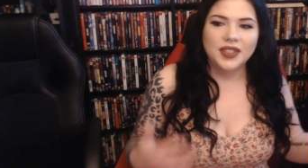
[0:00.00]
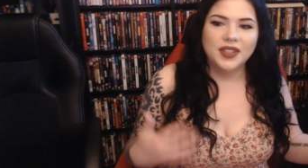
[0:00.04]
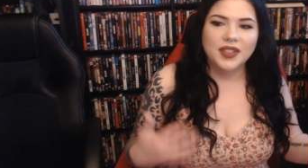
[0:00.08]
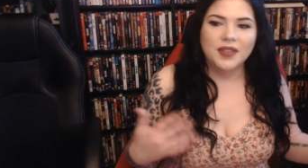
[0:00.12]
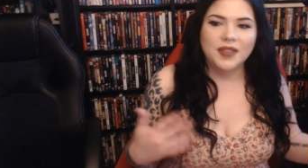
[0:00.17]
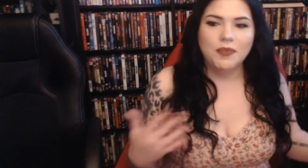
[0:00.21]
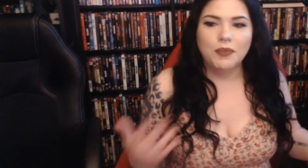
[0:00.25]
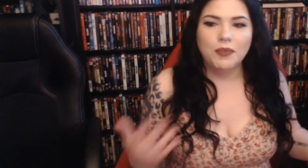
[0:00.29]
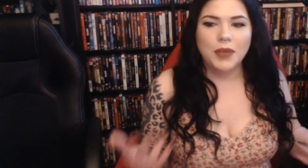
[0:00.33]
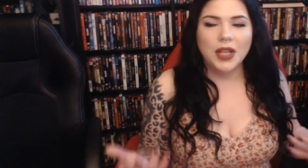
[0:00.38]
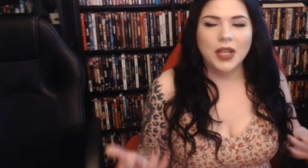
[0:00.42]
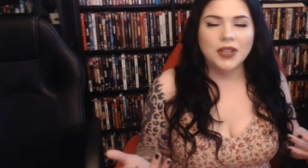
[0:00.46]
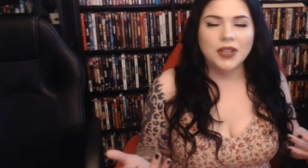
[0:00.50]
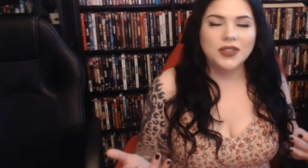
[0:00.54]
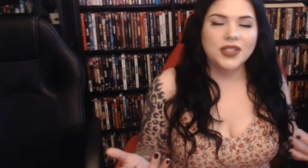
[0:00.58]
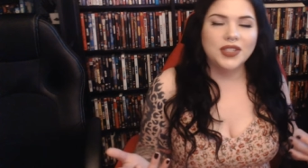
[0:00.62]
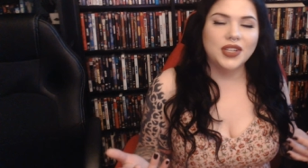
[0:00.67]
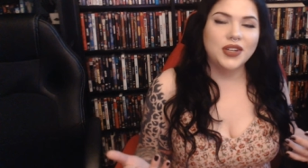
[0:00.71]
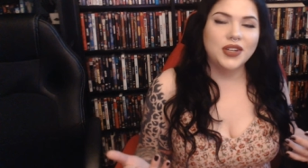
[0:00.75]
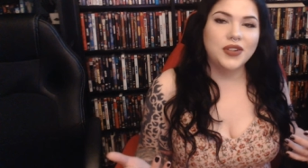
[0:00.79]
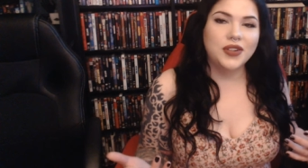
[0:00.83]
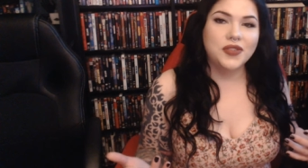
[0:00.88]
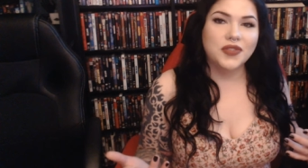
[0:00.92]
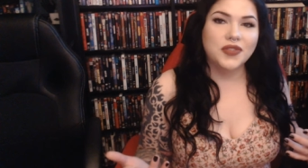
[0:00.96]
mulls
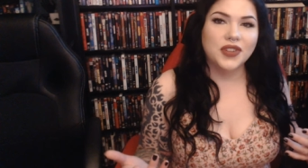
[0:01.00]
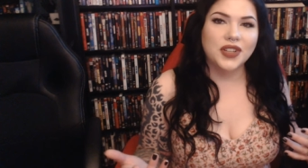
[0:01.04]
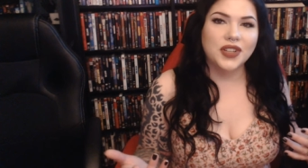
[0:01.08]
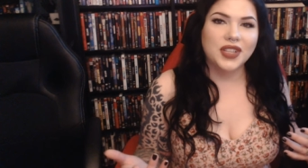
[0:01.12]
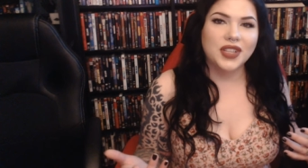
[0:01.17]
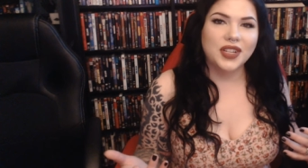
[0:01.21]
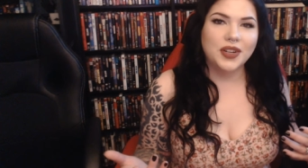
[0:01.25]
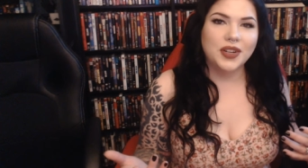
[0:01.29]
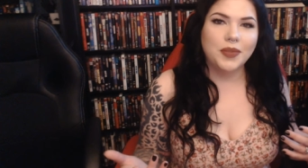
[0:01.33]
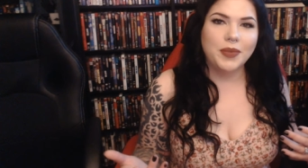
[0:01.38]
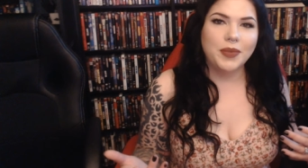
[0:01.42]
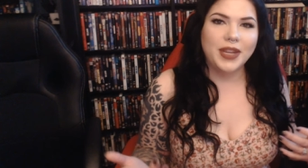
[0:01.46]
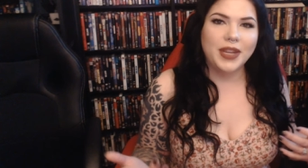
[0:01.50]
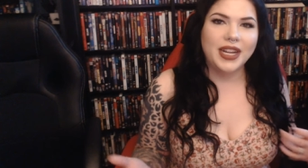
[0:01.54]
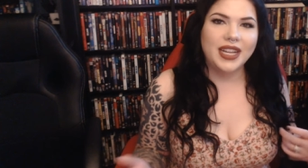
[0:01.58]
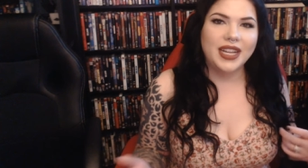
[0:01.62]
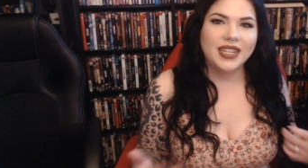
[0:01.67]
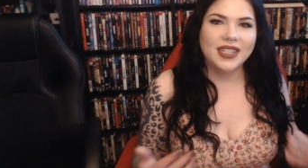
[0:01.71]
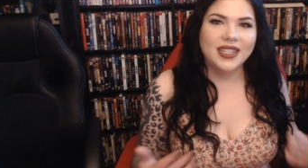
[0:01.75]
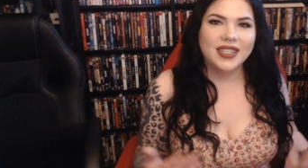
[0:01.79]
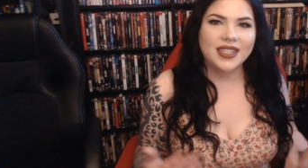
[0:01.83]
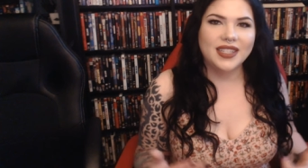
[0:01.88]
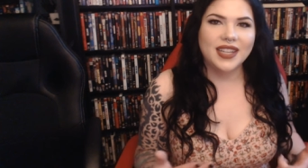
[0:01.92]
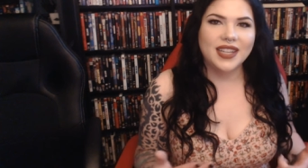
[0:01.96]
it over a little bit
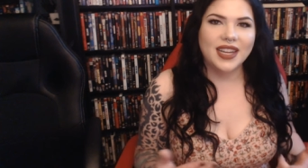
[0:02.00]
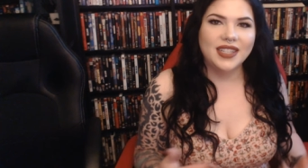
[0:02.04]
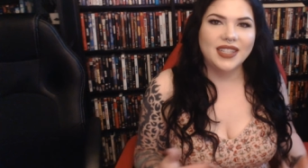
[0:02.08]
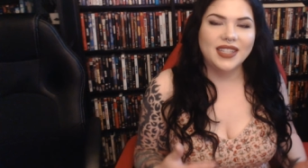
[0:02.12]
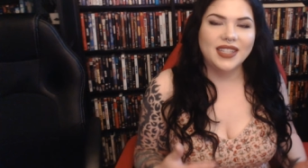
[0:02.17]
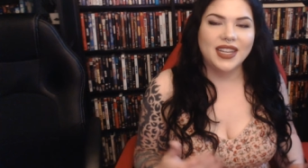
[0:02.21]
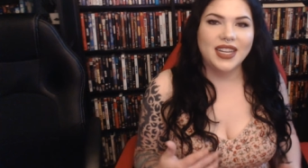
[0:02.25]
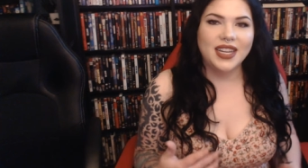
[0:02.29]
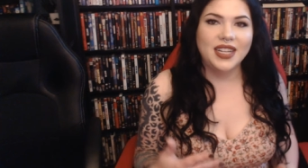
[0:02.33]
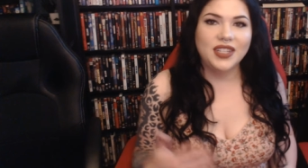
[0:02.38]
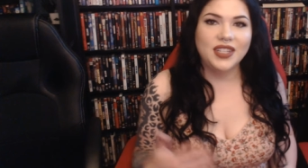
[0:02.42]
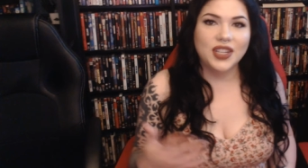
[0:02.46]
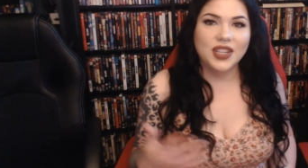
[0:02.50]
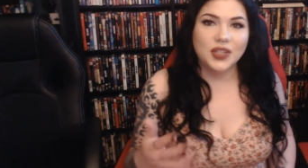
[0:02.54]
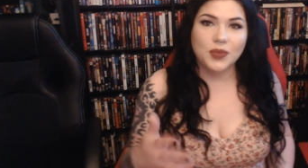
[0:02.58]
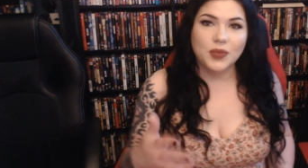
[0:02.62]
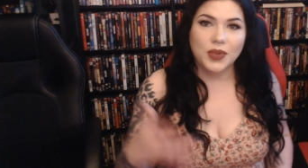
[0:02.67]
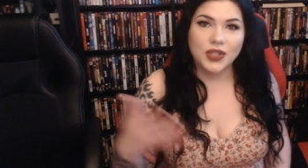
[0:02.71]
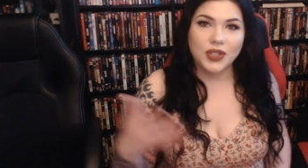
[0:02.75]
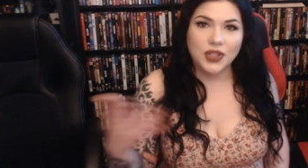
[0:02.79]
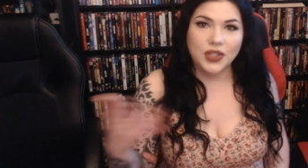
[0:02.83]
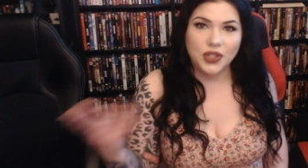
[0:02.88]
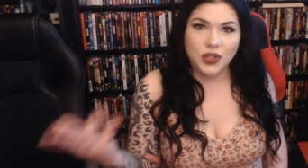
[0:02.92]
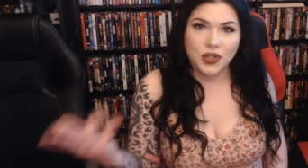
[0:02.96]
and decides that he does
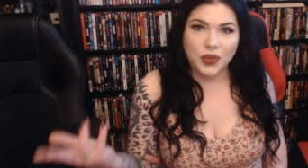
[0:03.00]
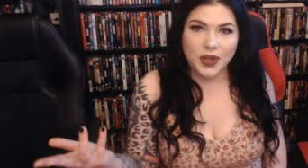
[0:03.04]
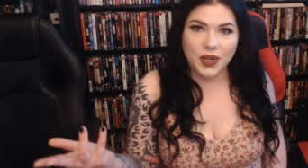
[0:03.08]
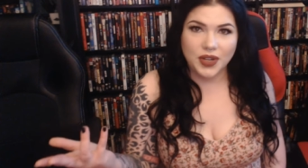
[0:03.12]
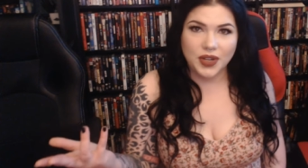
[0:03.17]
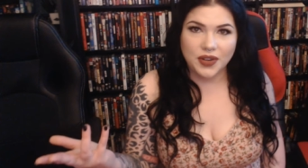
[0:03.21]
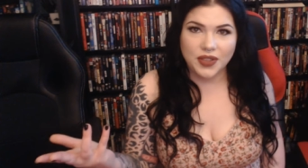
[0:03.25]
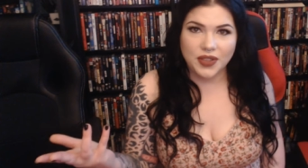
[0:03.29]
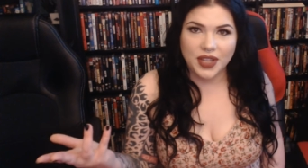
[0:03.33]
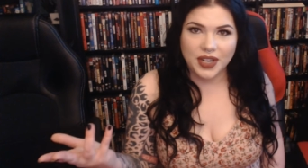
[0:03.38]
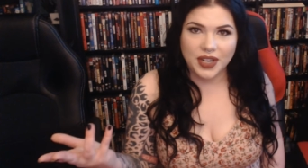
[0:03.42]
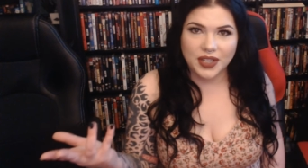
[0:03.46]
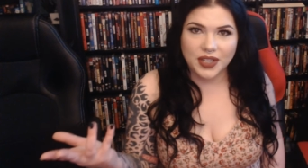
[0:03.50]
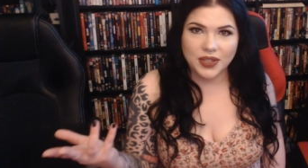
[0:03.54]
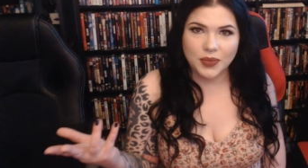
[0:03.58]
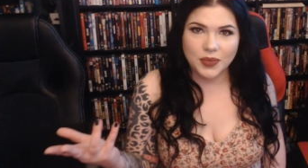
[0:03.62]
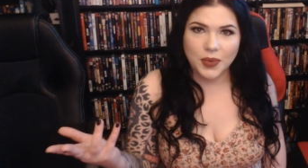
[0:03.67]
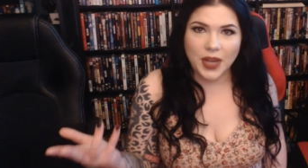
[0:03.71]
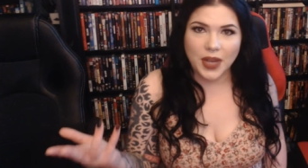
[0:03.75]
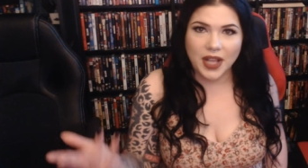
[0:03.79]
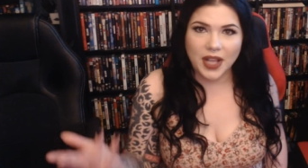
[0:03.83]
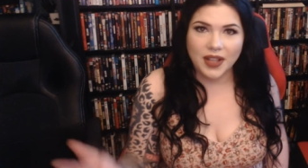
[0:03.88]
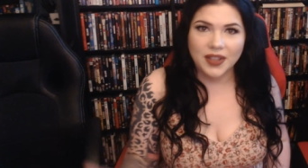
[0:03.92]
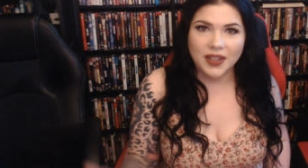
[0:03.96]
want to join her there as
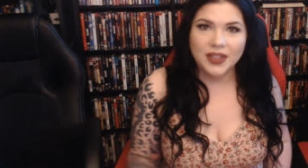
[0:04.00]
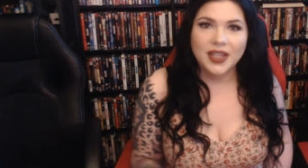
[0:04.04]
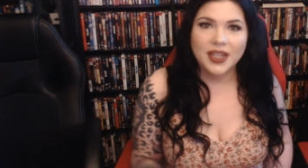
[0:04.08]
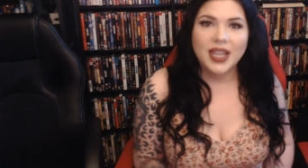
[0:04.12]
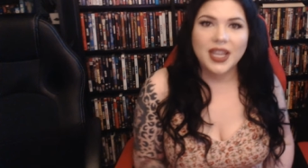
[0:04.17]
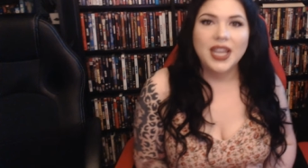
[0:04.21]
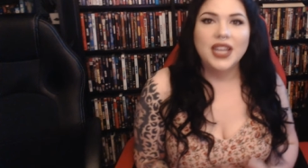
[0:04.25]
well.